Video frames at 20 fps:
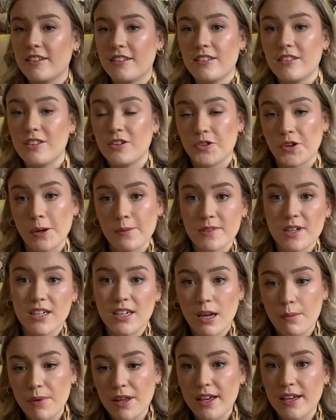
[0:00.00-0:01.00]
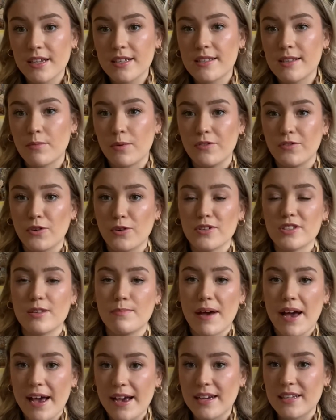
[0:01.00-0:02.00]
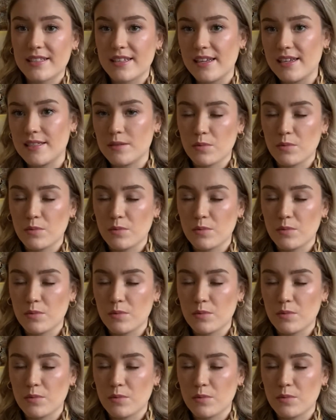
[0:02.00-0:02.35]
the group dynamics, we've got some exes,